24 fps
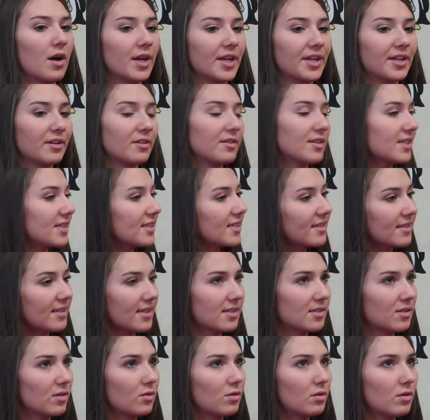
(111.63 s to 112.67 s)
you know,
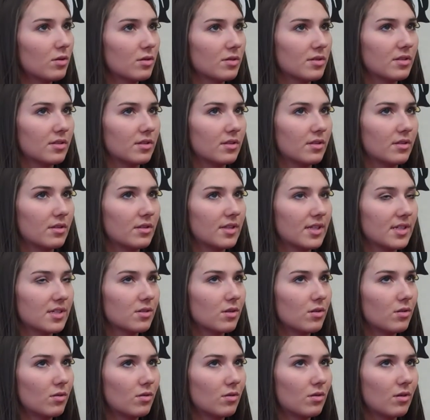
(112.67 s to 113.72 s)
this whole
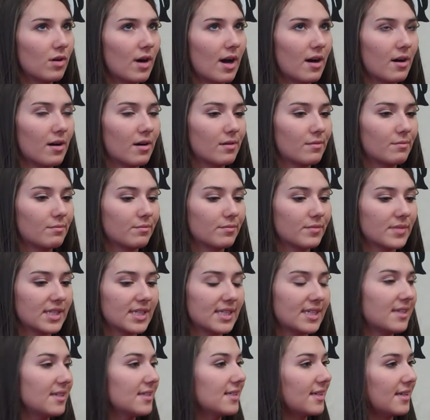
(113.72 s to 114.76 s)

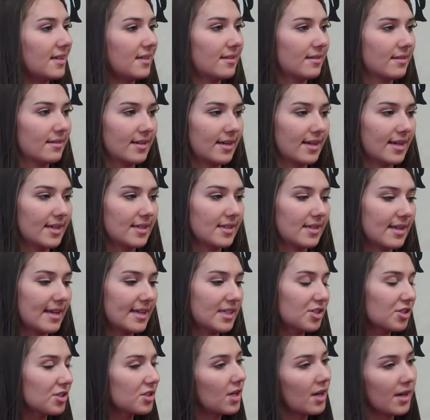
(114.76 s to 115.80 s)
season,
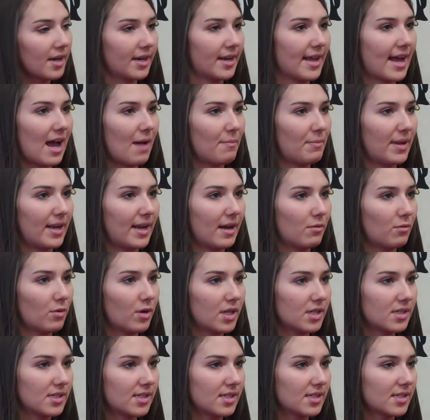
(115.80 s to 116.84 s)
it's just not going to happen at
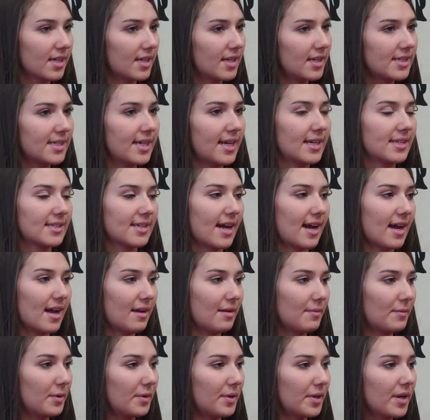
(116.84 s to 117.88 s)
once. It's going to take
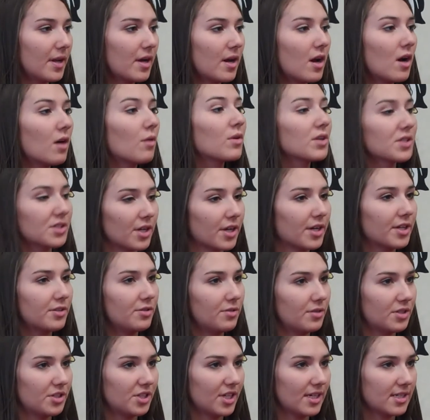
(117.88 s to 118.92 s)
time, and we're starting
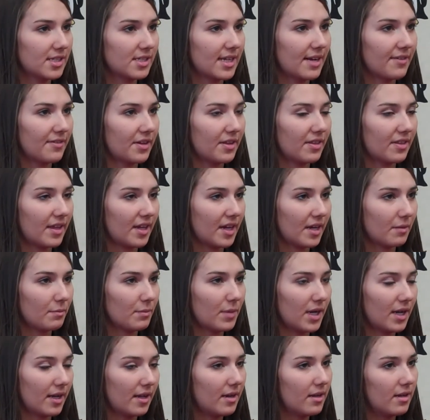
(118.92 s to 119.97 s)
to adjust everything,
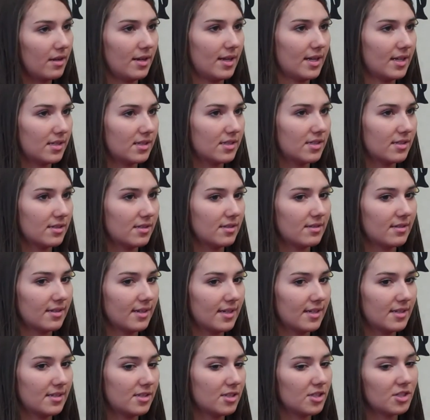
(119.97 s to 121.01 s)
but it's
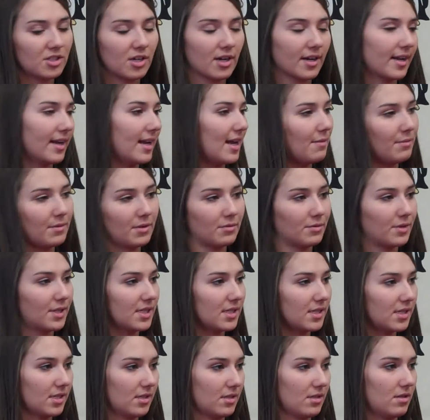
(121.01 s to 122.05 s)
just not going to happen at
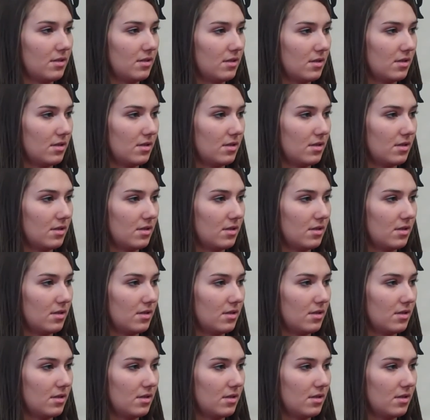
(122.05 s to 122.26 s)
once.